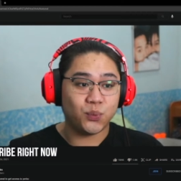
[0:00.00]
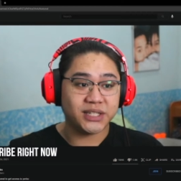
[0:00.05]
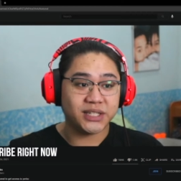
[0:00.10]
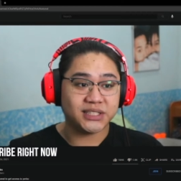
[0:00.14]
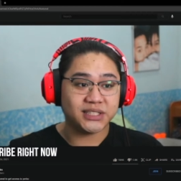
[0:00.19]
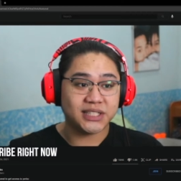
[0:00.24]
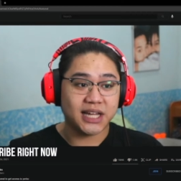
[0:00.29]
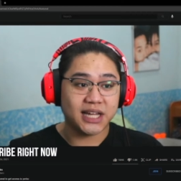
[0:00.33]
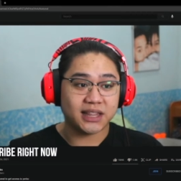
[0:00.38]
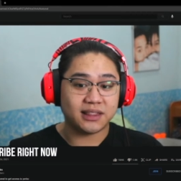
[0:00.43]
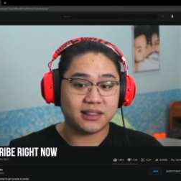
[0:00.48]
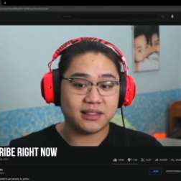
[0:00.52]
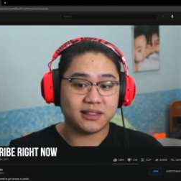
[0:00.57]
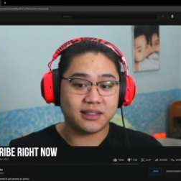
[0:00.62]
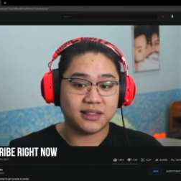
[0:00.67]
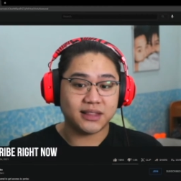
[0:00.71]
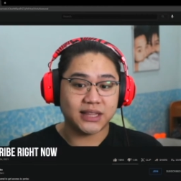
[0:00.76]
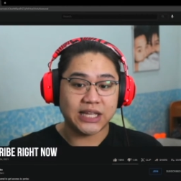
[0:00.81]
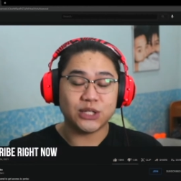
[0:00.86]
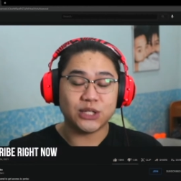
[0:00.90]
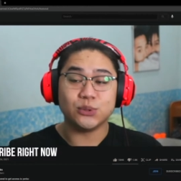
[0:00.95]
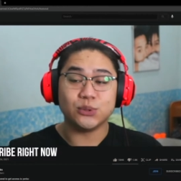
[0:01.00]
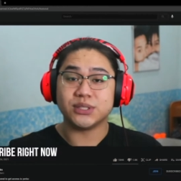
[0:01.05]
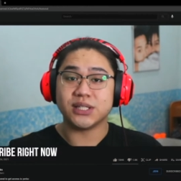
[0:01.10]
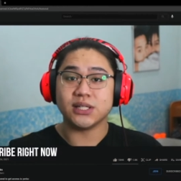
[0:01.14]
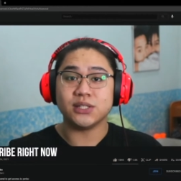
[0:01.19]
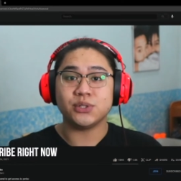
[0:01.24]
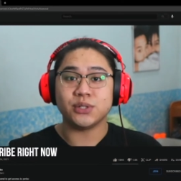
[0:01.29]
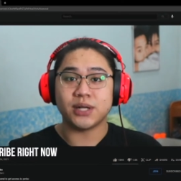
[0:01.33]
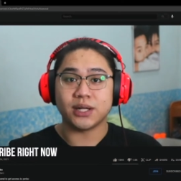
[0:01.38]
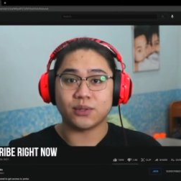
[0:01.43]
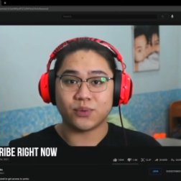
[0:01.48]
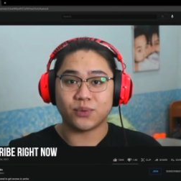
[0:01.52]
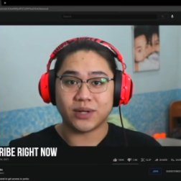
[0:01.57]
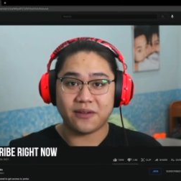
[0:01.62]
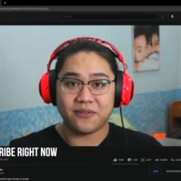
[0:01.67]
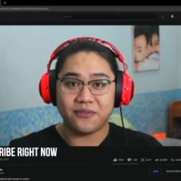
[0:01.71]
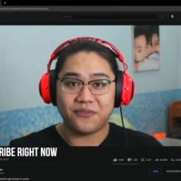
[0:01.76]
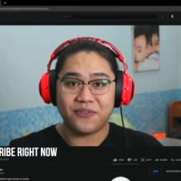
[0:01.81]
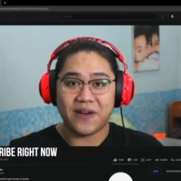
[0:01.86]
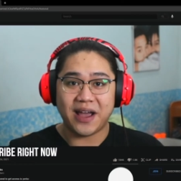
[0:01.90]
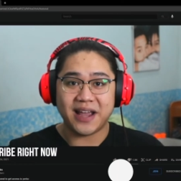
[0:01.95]
that they lose internet when I
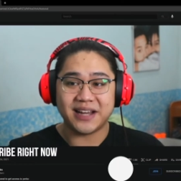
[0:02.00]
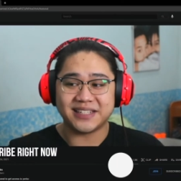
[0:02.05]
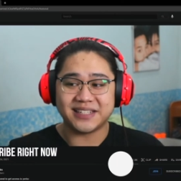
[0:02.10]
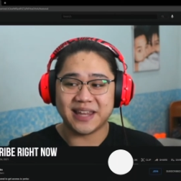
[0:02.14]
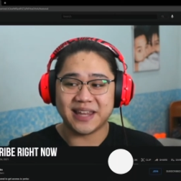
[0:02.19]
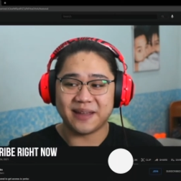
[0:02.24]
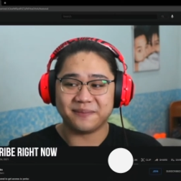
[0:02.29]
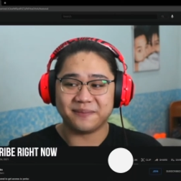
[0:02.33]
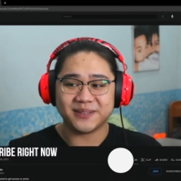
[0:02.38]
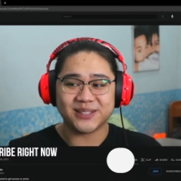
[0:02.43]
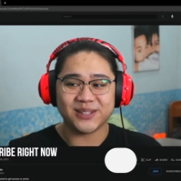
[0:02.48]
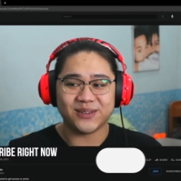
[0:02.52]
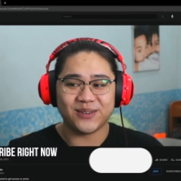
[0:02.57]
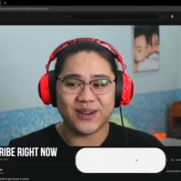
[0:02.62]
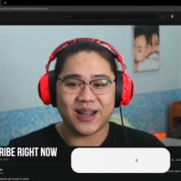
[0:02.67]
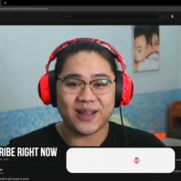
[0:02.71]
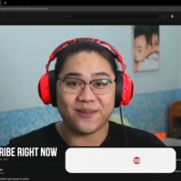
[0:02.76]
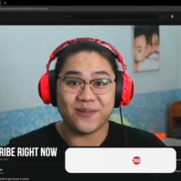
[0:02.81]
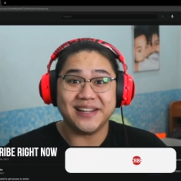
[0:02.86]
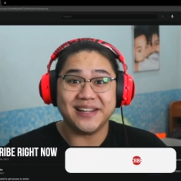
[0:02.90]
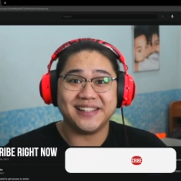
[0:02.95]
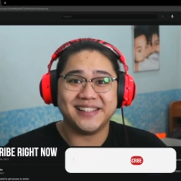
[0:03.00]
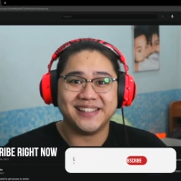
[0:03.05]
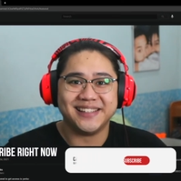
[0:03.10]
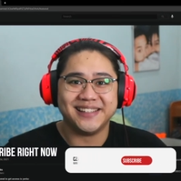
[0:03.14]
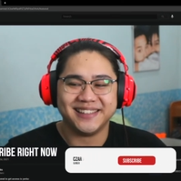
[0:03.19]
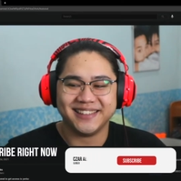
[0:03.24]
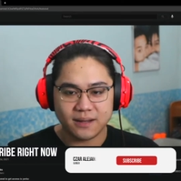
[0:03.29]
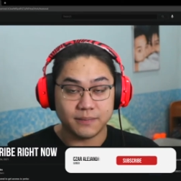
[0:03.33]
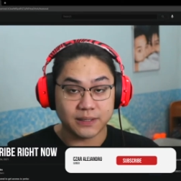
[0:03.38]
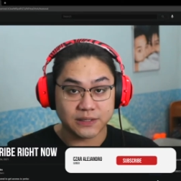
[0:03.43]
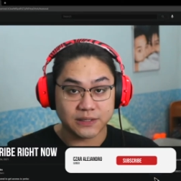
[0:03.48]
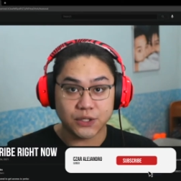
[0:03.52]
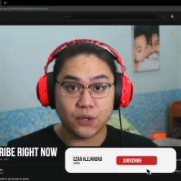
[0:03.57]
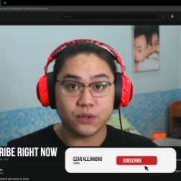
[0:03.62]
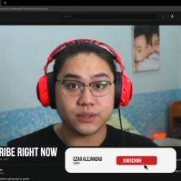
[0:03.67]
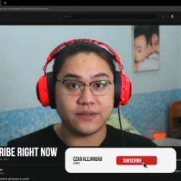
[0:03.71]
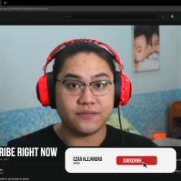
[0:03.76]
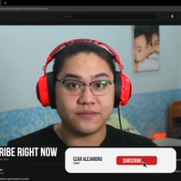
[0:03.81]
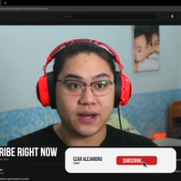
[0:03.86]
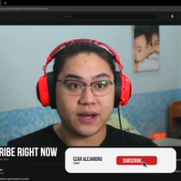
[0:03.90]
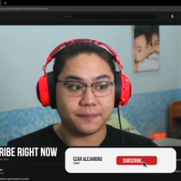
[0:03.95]
fight them, so I win. But don't
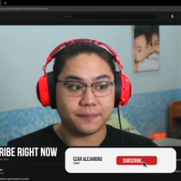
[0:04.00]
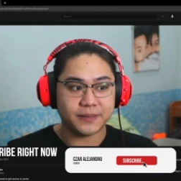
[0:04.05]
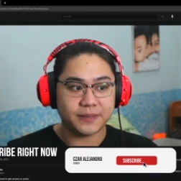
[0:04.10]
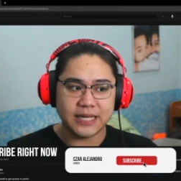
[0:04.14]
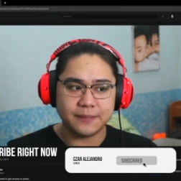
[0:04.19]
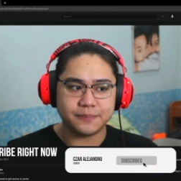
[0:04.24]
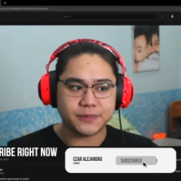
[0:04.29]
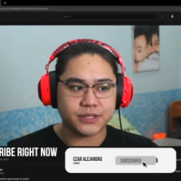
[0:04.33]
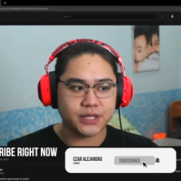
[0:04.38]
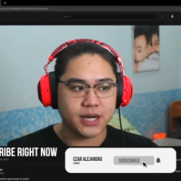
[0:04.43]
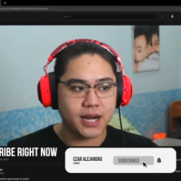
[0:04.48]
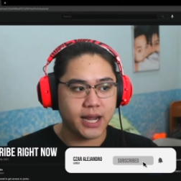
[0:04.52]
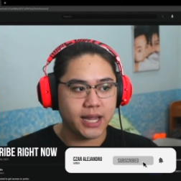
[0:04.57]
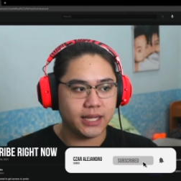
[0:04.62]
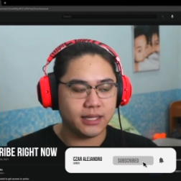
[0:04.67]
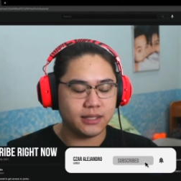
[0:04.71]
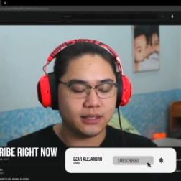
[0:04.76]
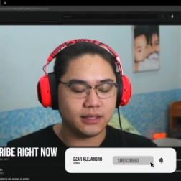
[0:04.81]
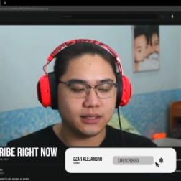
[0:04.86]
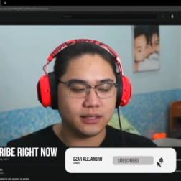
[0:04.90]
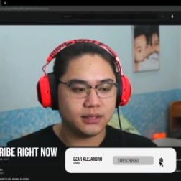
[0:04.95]
give up. Keep trying.